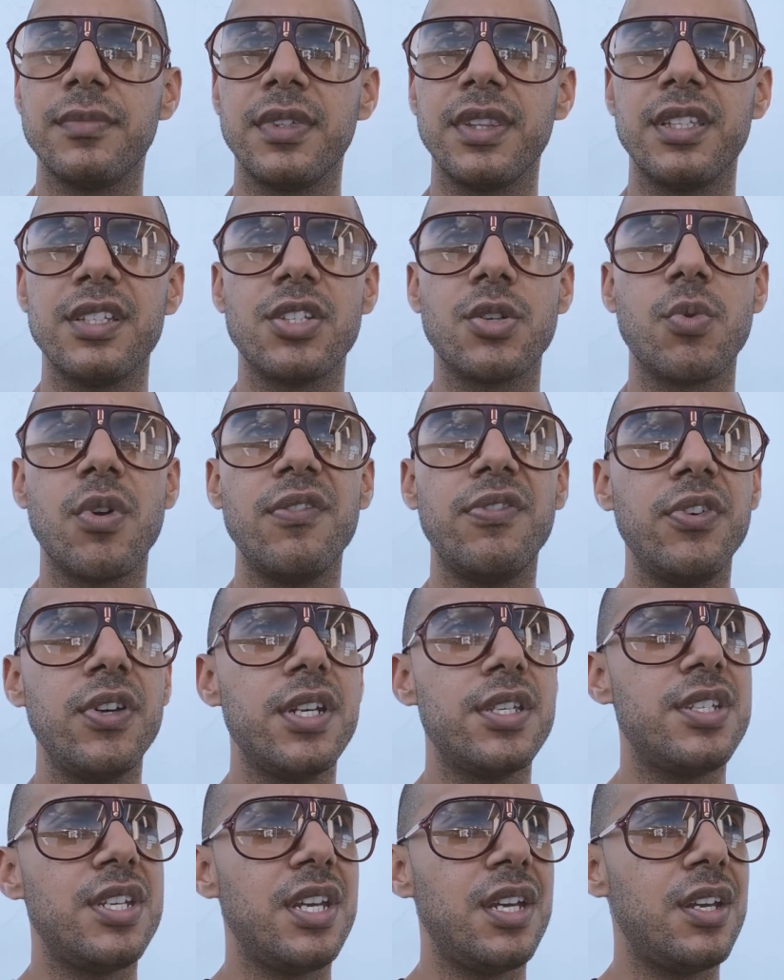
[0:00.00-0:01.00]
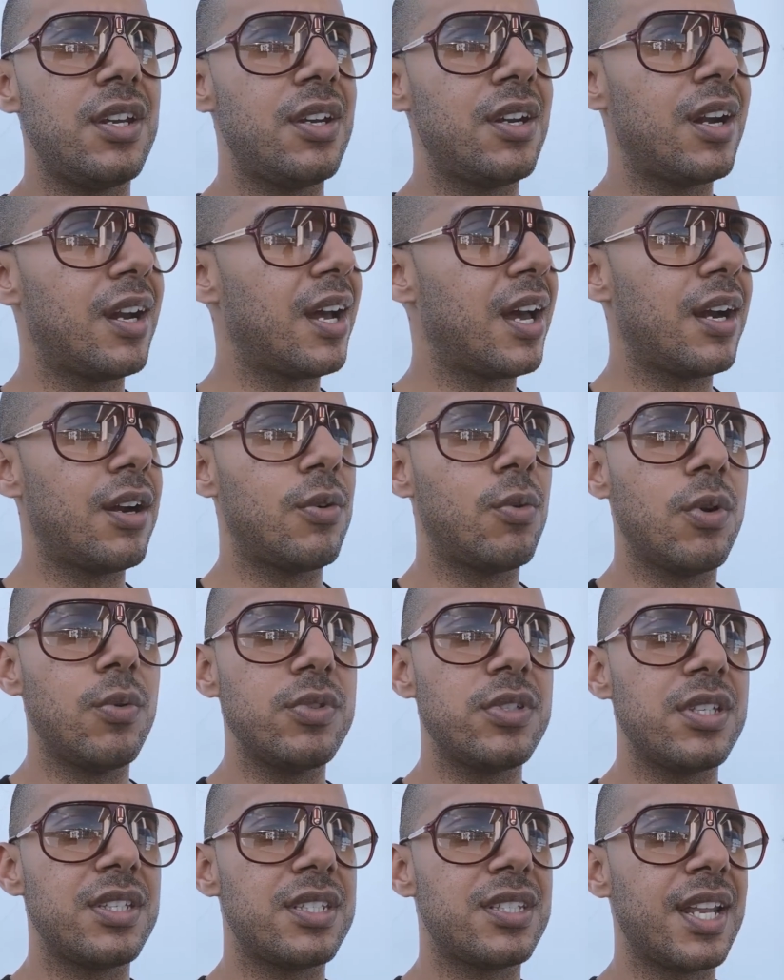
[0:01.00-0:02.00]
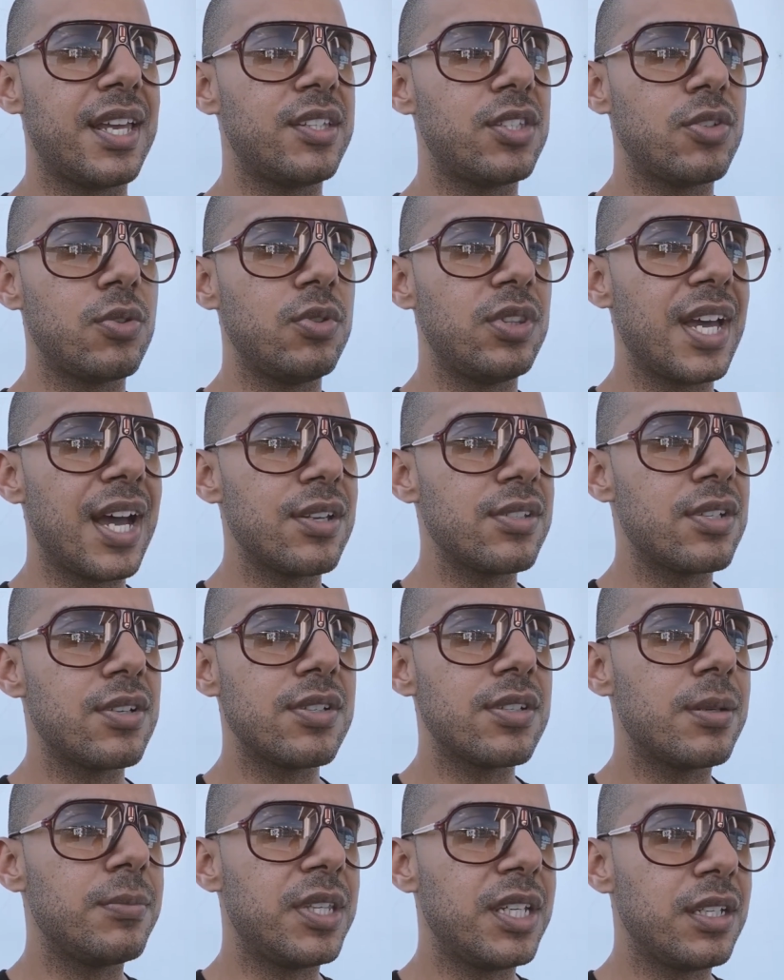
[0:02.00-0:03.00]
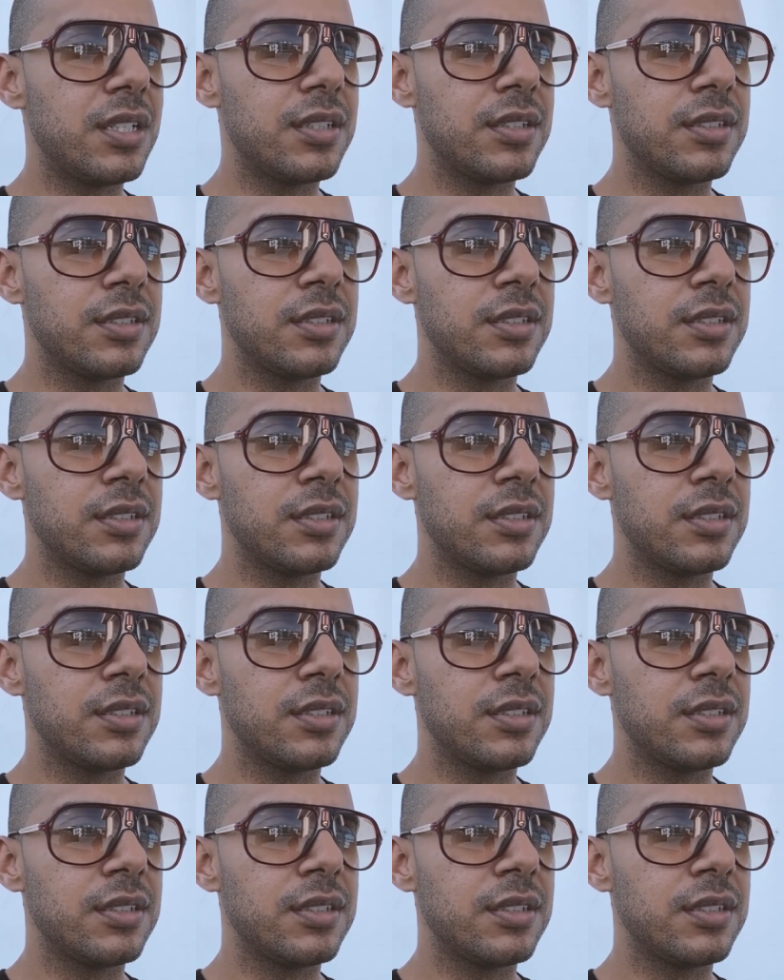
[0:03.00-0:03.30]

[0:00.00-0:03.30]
The square footage here, I don't know, it's like 2,000 or something?